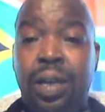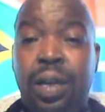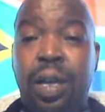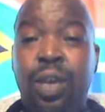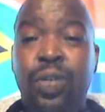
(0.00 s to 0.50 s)

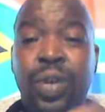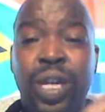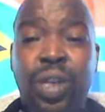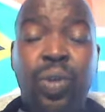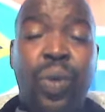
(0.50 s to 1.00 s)
You
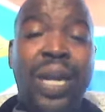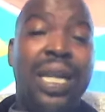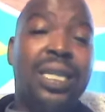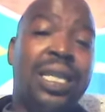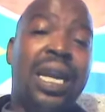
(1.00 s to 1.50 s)
need to
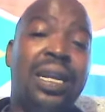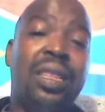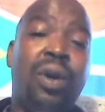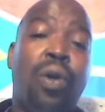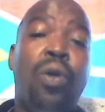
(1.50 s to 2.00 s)
understand
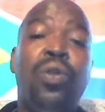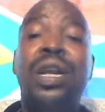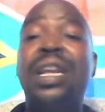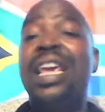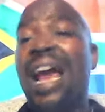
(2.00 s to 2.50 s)
the whole
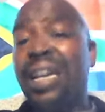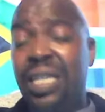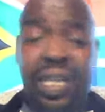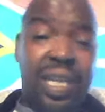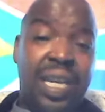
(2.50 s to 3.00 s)

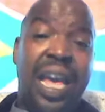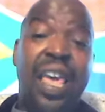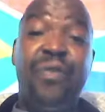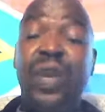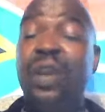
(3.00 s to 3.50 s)
reality here.
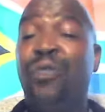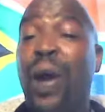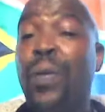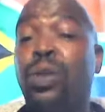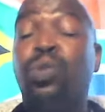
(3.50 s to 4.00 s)
Even if
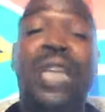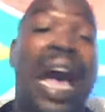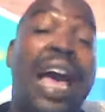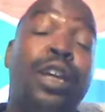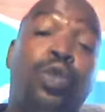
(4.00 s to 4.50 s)
I were to
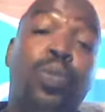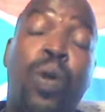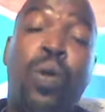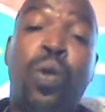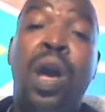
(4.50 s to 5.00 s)
die
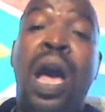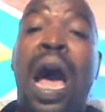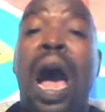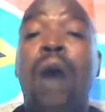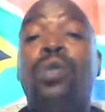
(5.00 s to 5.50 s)
tomorrow,
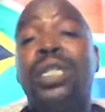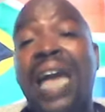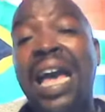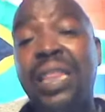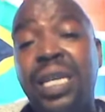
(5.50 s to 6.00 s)
I would
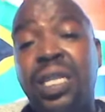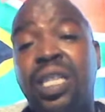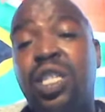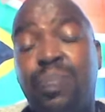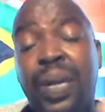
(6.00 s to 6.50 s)
die the
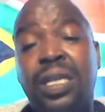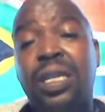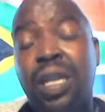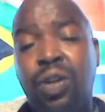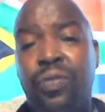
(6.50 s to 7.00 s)
6th
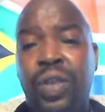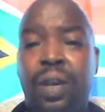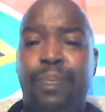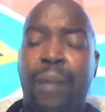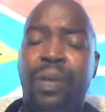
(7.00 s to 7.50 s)
president of the
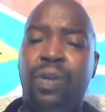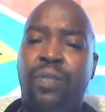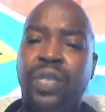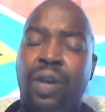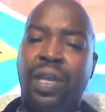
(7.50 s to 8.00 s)
Republic
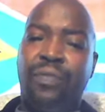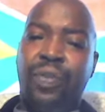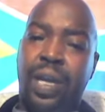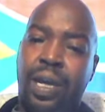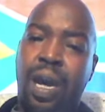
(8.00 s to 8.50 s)
of South
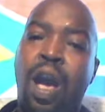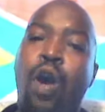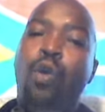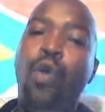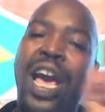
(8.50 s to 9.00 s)
Africa,
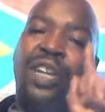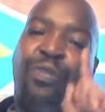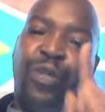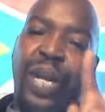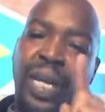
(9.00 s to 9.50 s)
who had
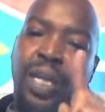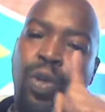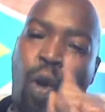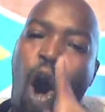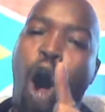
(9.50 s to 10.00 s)

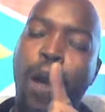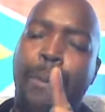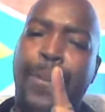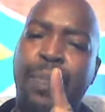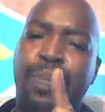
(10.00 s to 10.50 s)
freed all
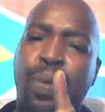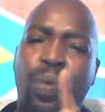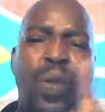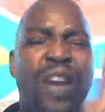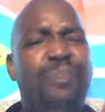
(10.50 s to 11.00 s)
people
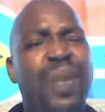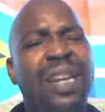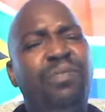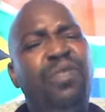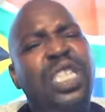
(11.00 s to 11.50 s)
who have
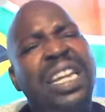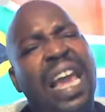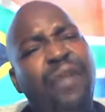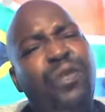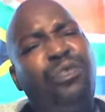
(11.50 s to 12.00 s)
been
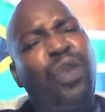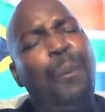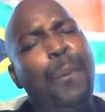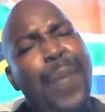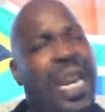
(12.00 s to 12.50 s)
enslaved for
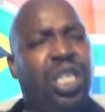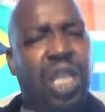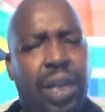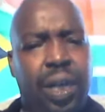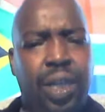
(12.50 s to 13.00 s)
many
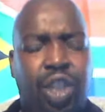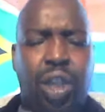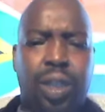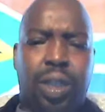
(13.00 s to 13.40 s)
generations